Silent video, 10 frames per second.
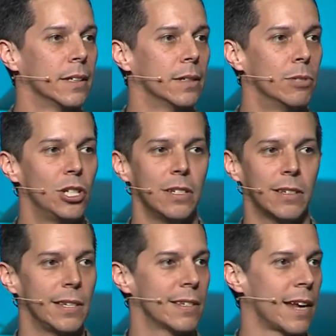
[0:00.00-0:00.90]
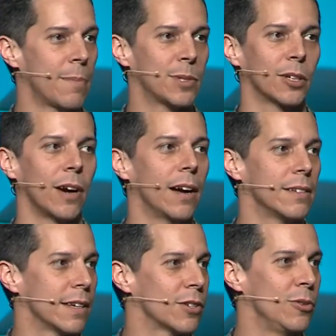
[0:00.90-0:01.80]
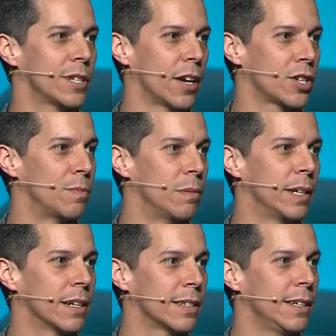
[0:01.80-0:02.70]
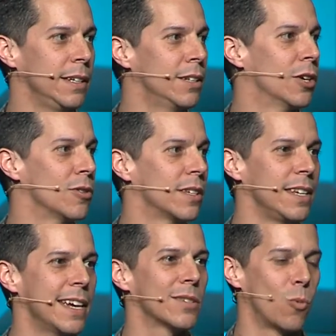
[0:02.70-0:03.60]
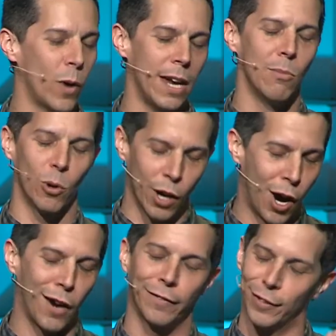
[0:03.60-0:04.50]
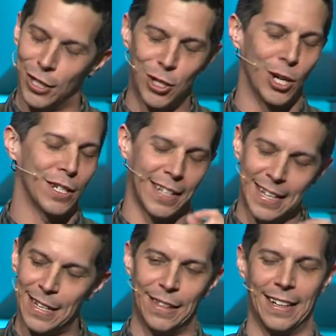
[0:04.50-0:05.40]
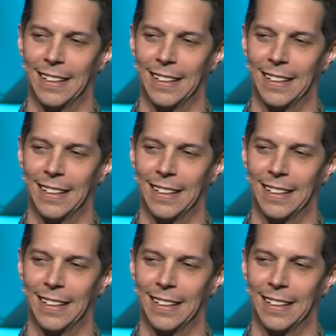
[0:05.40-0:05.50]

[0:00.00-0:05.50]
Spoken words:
But Jesus, he stops the crowd and says, who touched me? Because he knows that he has way more to offer than just healing.